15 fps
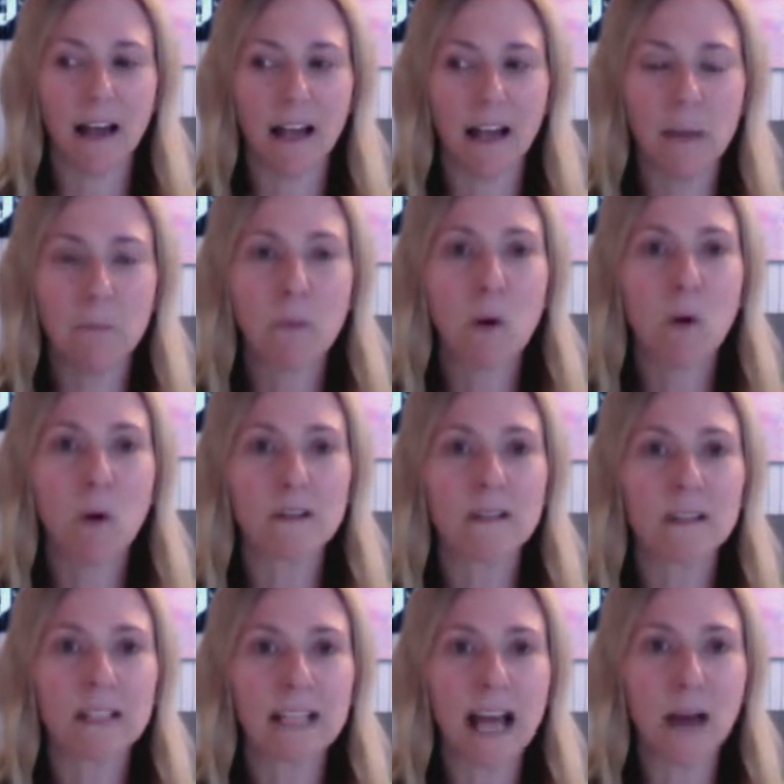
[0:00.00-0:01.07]

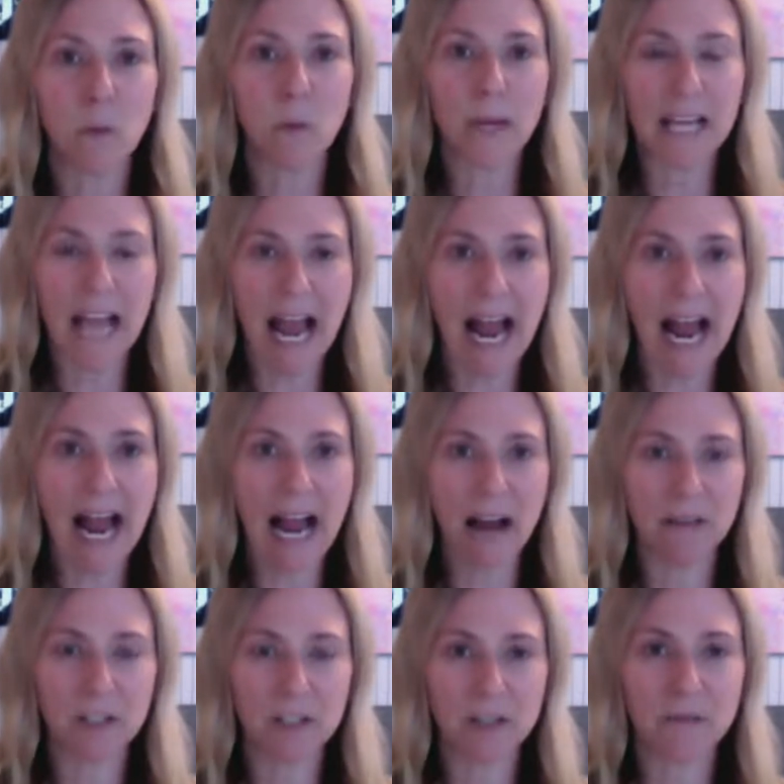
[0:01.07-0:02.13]
importance that we have